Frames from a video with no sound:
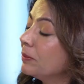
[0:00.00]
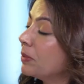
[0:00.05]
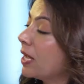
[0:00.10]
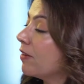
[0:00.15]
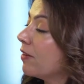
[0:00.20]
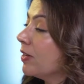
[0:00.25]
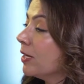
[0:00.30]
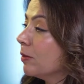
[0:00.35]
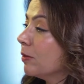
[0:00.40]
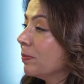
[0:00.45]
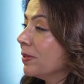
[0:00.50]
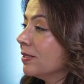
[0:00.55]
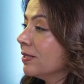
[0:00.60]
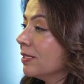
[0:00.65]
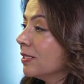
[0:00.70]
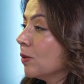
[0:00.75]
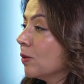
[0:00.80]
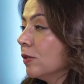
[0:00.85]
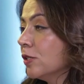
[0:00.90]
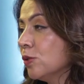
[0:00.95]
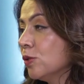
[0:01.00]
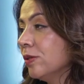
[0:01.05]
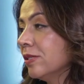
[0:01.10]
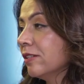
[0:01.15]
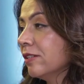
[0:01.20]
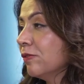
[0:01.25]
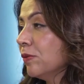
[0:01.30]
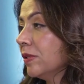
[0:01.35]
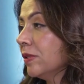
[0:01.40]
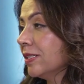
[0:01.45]
having a business also is a
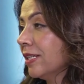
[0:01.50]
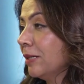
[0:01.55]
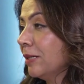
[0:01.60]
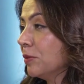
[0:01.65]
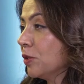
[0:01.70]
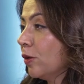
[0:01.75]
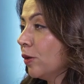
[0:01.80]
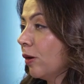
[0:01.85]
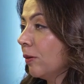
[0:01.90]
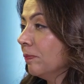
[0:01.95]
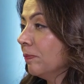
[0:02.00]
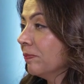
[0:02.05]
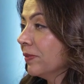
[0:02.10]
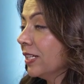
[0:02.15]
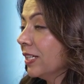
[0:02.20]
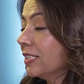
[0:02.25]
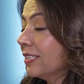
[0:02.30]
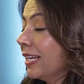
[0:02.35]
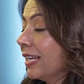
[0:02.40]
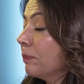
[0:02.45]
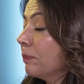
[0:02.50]
full-time job. It's like